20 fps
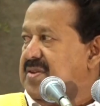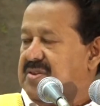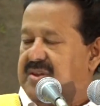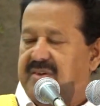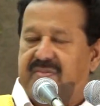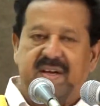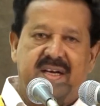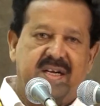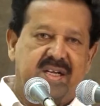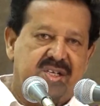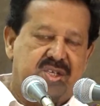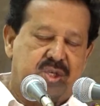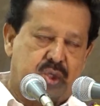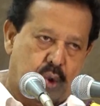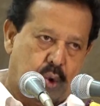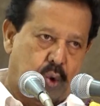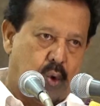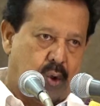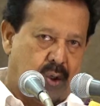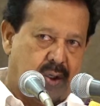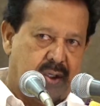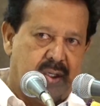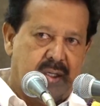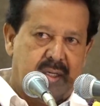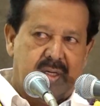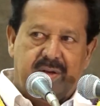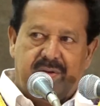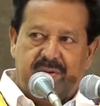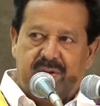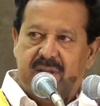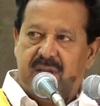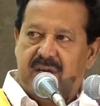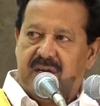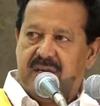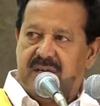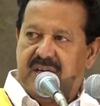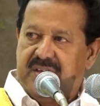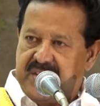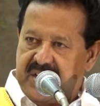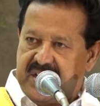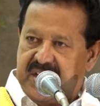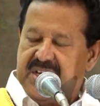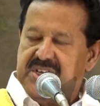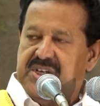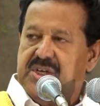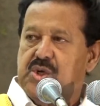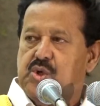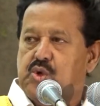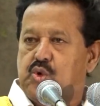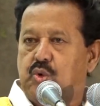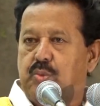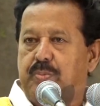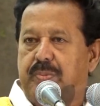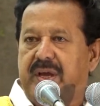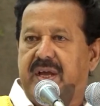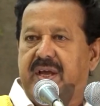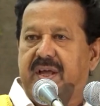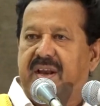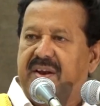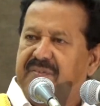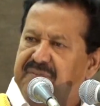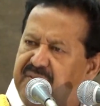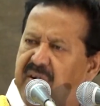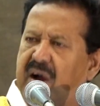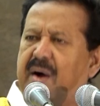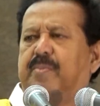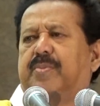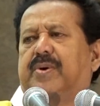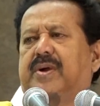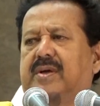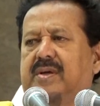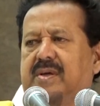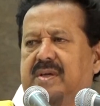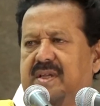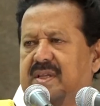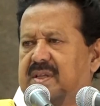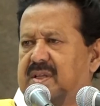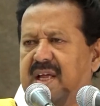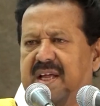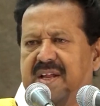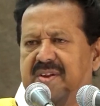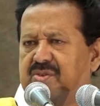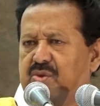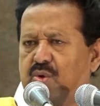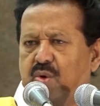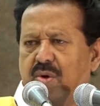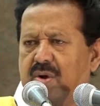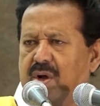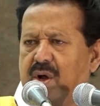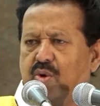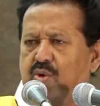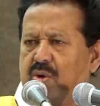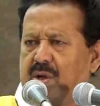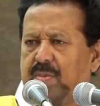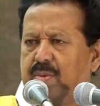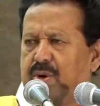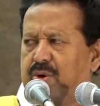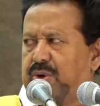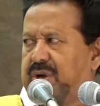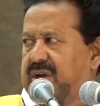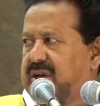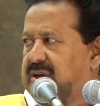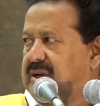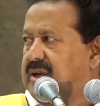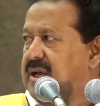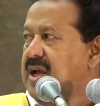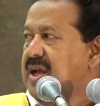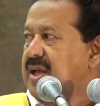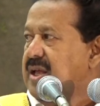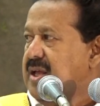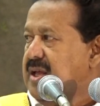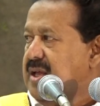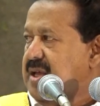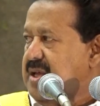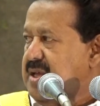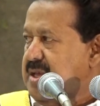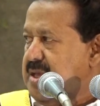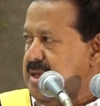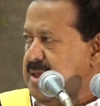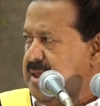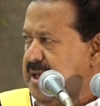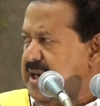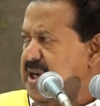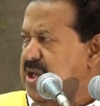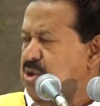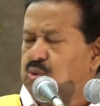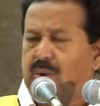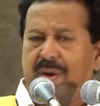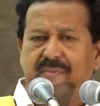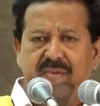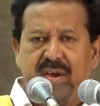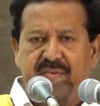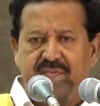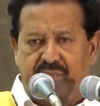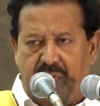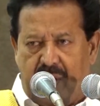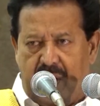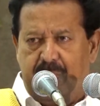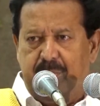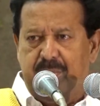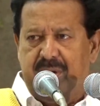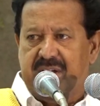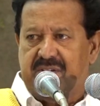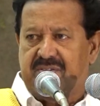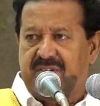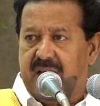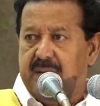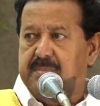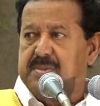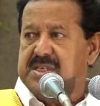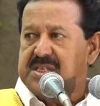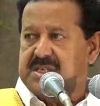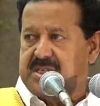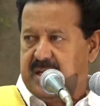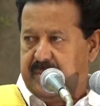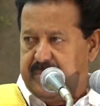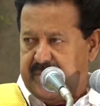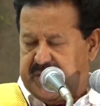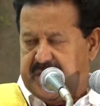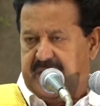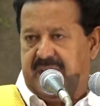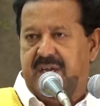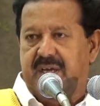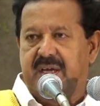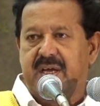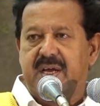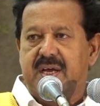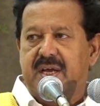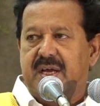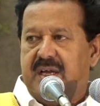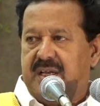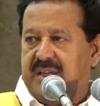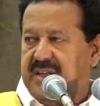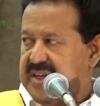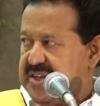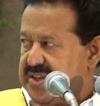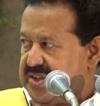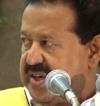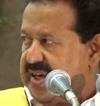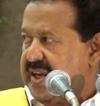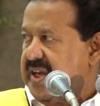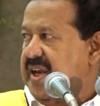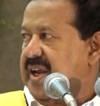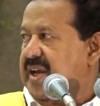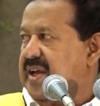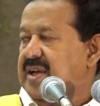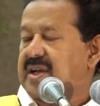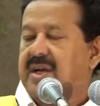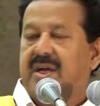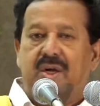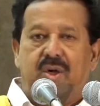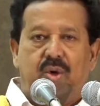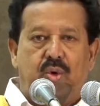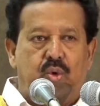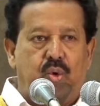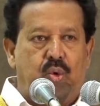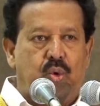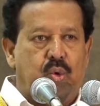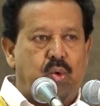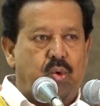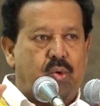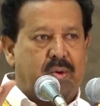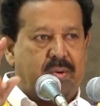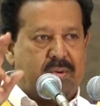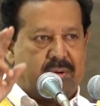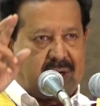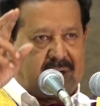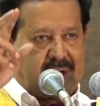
Sivan has told, in the education should be reformed. There is no doubt about it. That is why we formed a syllabus committee in the engineering to